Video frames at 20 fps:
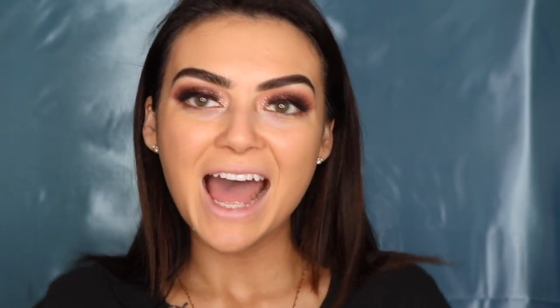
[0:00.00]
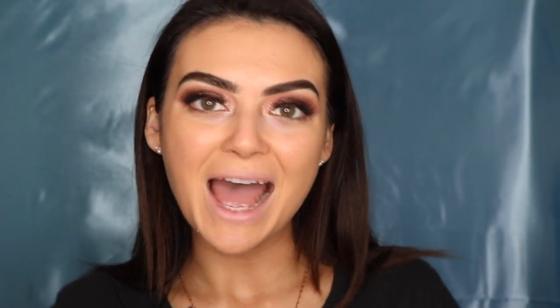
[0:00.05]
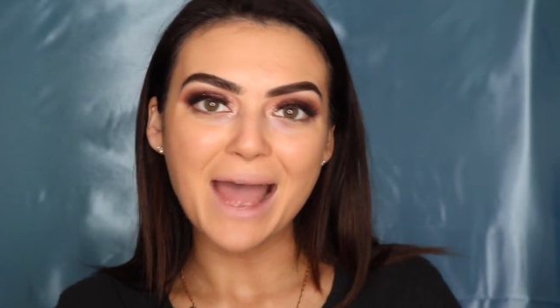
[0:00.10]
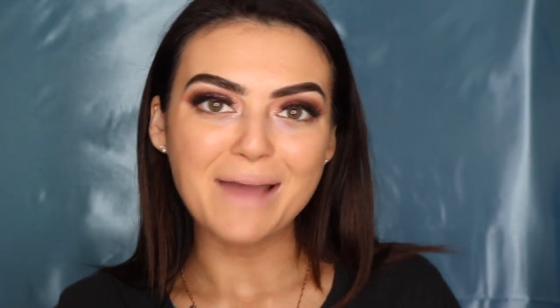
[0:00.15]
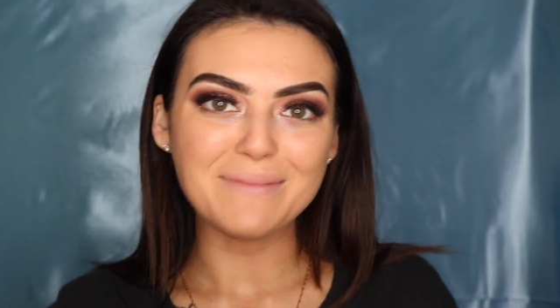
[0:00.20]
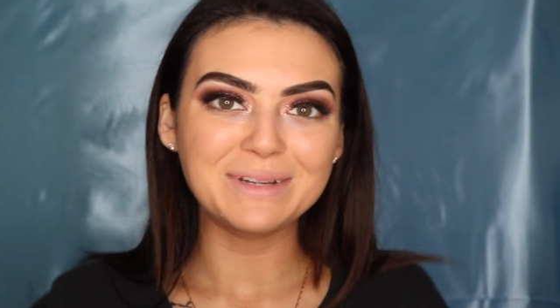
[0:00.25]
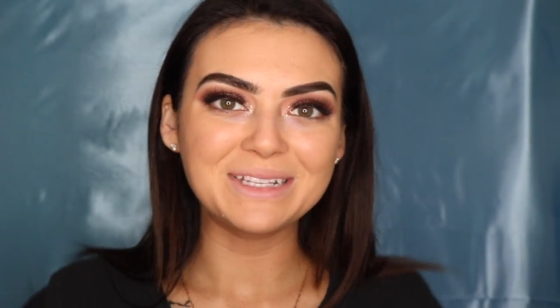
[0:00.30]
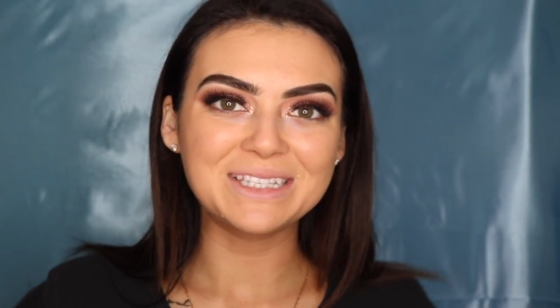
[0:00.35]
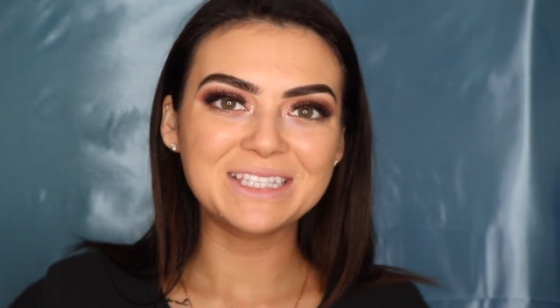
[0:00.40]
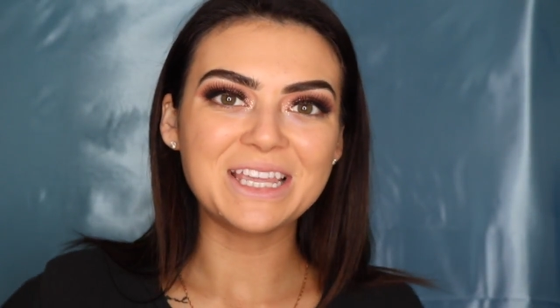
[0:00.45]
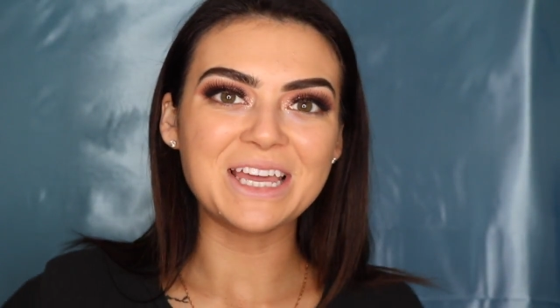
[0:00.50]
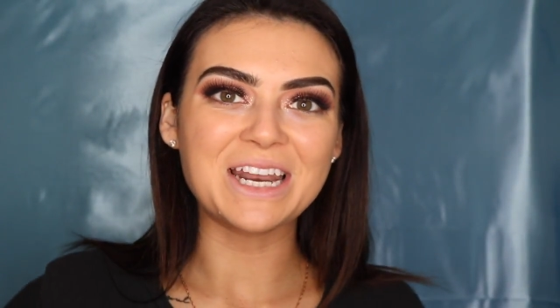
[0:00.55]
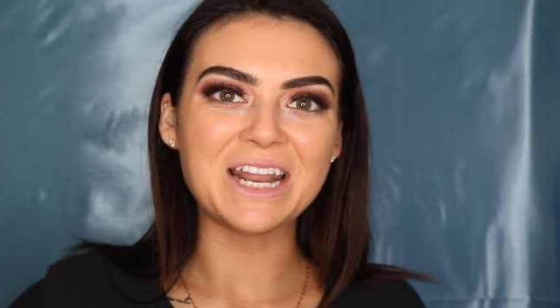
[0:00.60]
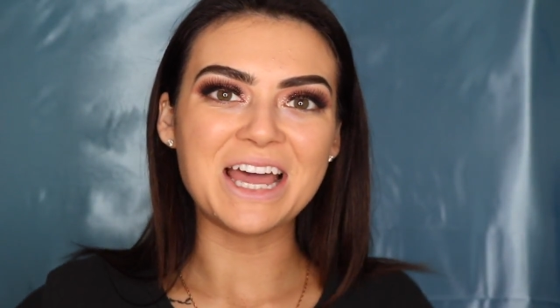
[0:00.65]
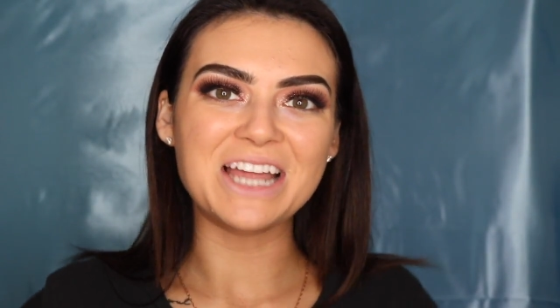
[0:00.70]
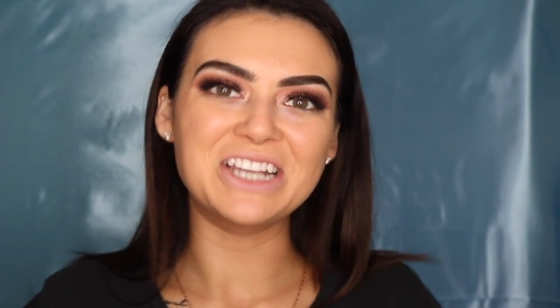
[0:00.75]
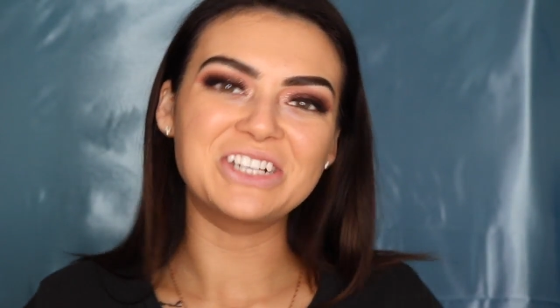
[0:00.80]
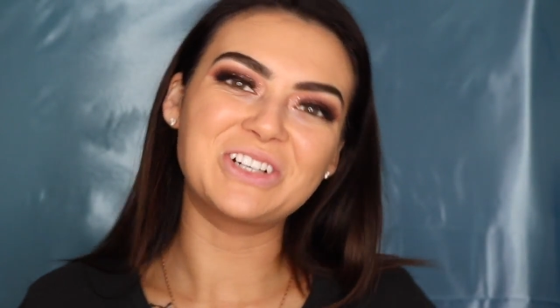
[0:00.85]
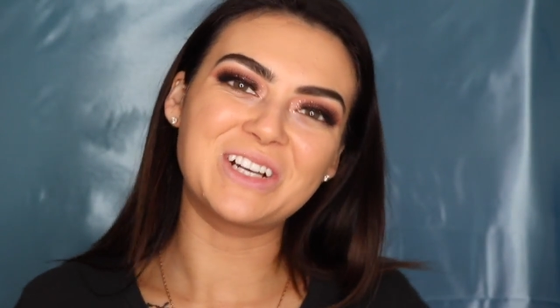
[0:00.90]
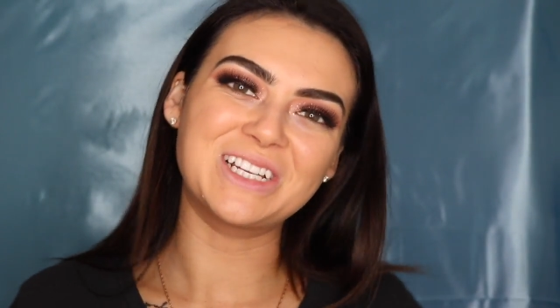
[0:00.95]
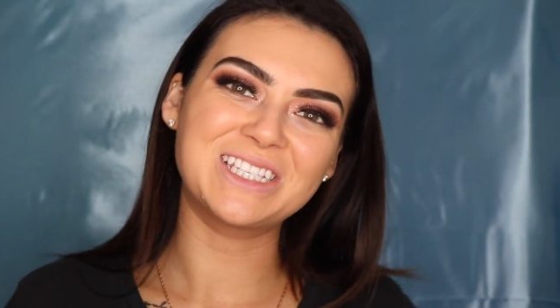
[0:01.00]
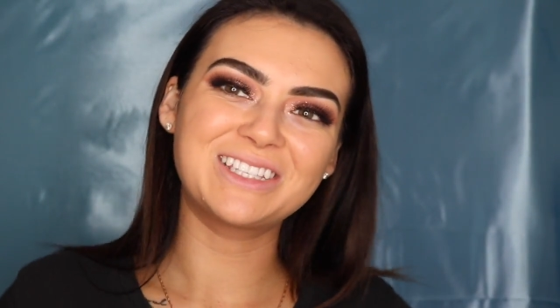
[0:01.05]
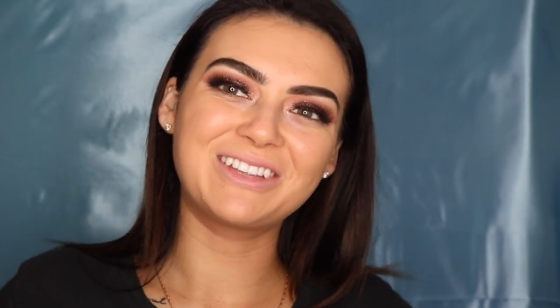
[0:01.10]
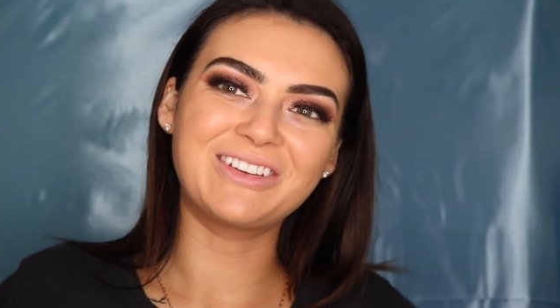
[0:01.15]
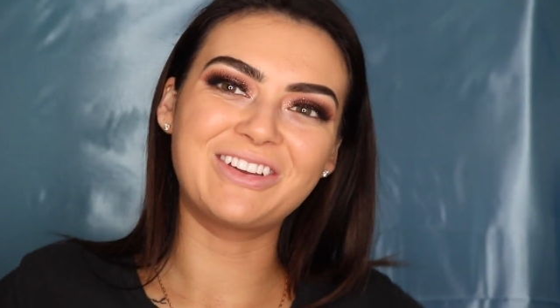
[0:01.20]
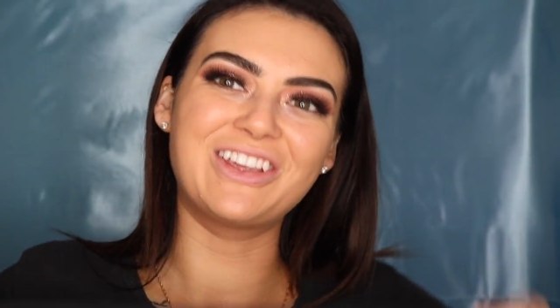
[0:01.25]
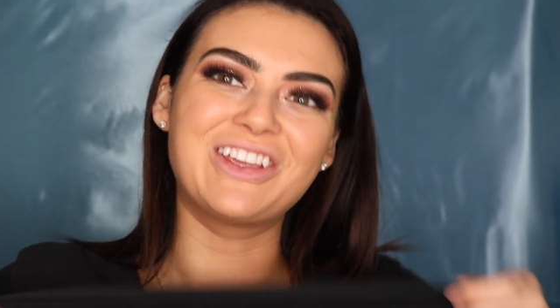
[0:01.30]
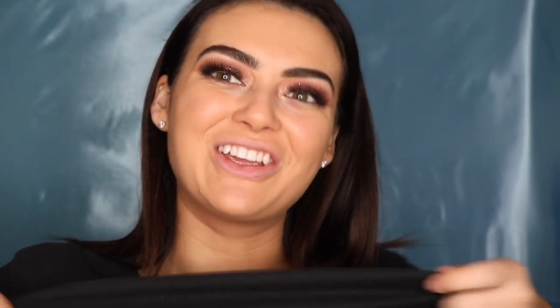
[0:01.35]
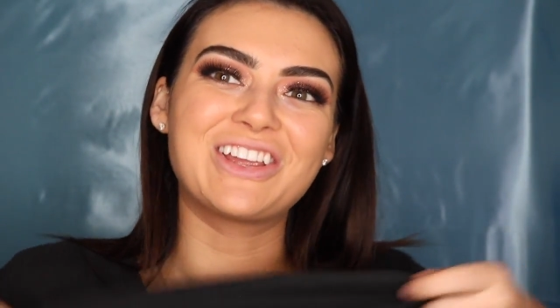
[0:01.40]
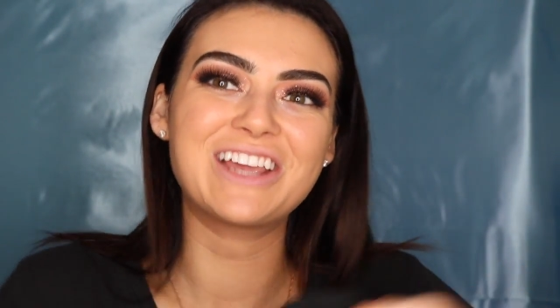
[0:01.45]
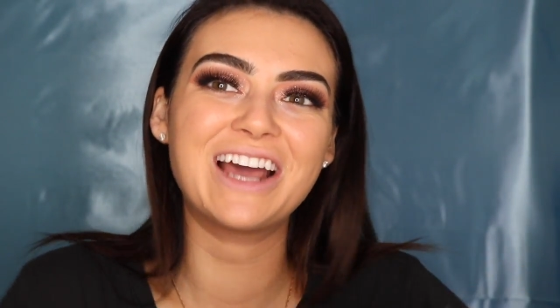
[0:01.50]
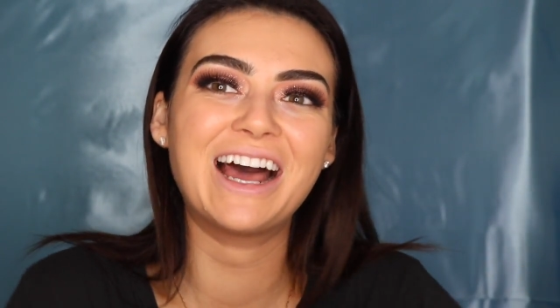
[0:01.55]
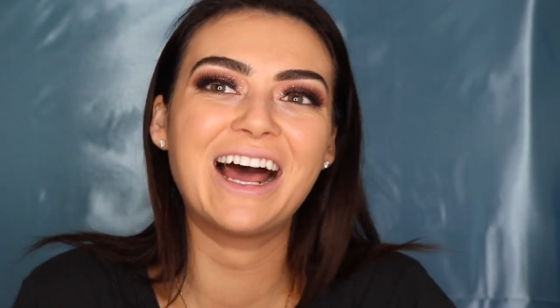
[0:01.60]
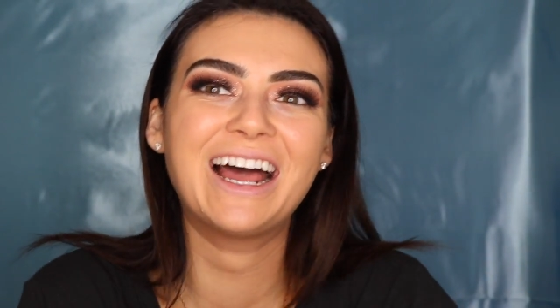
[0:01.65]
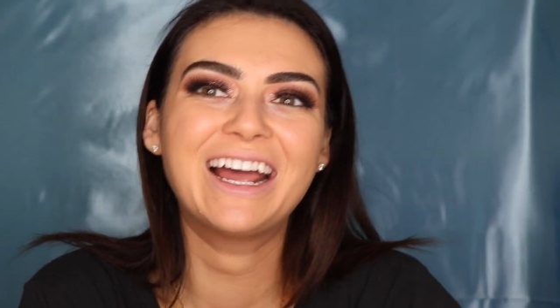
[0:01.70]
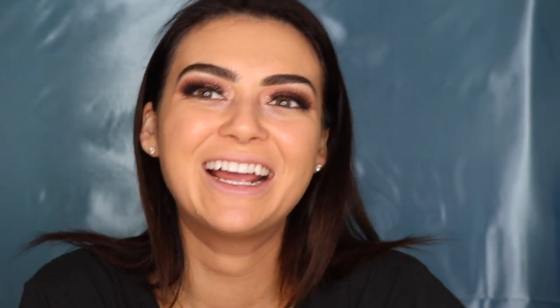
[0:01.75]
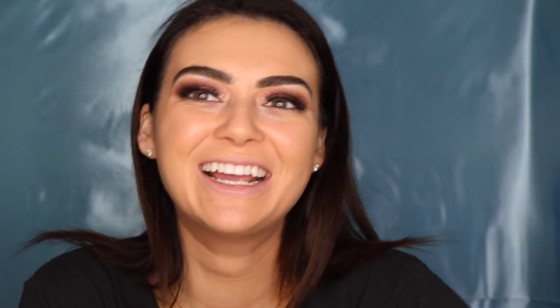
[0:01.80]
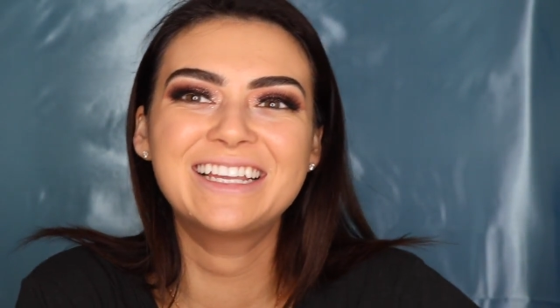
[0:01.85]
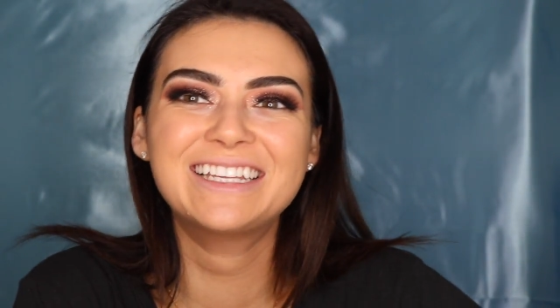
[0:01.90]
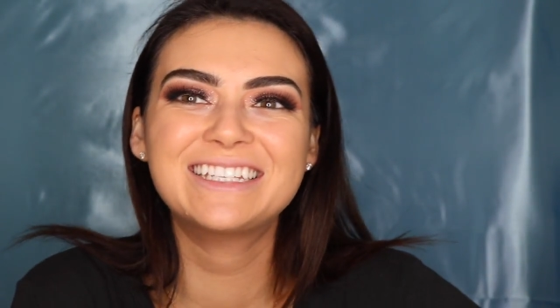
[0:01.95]
I'm just gonna undress you
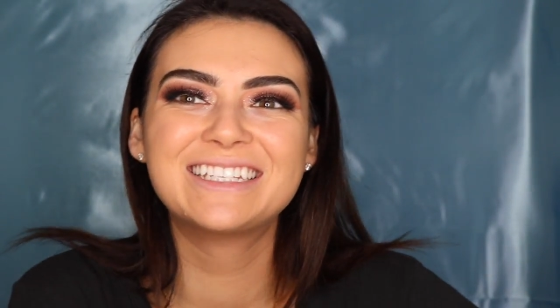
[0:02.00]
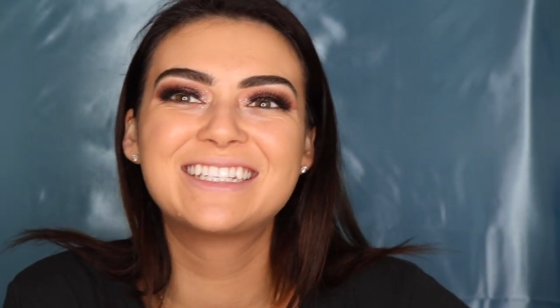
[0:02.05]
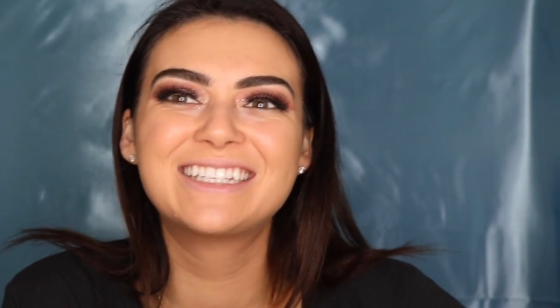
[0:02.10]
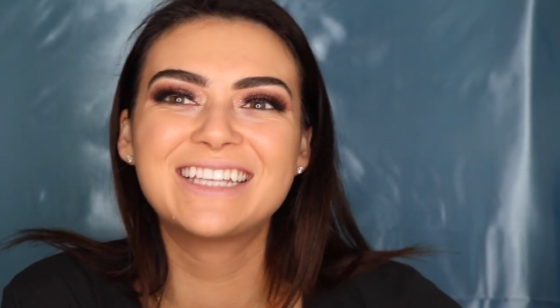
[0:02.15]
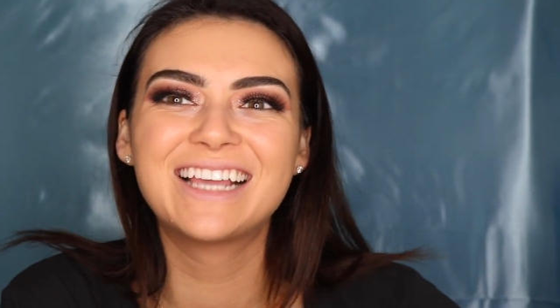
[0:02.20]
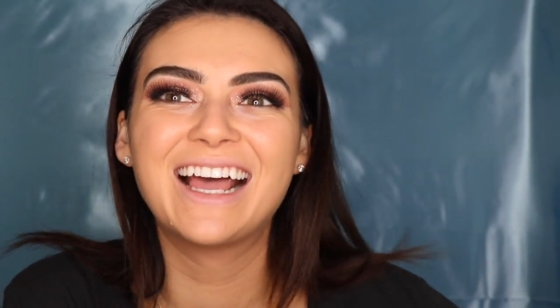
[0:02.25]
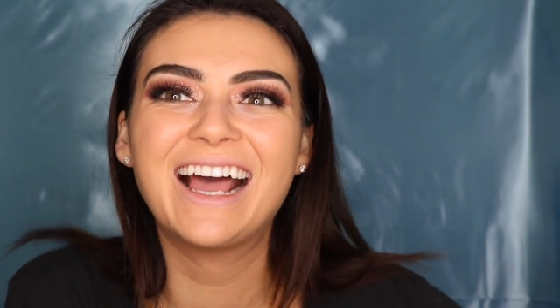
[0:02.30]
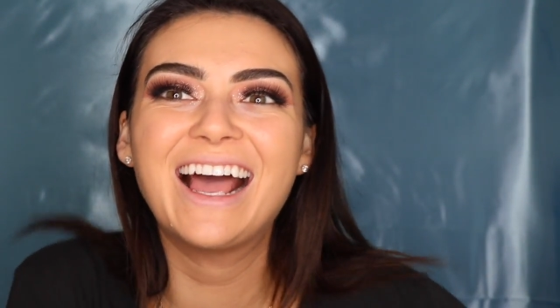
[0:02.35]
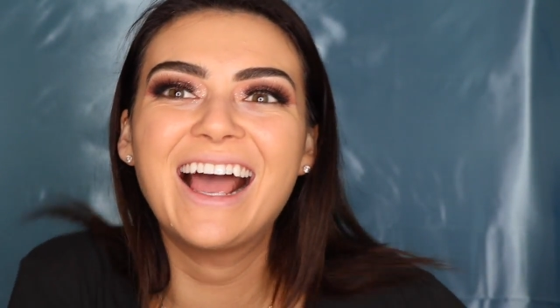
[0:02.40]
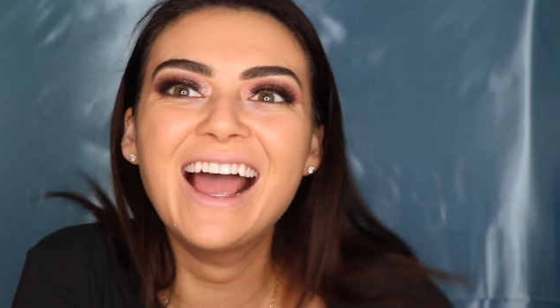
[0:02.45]
guys.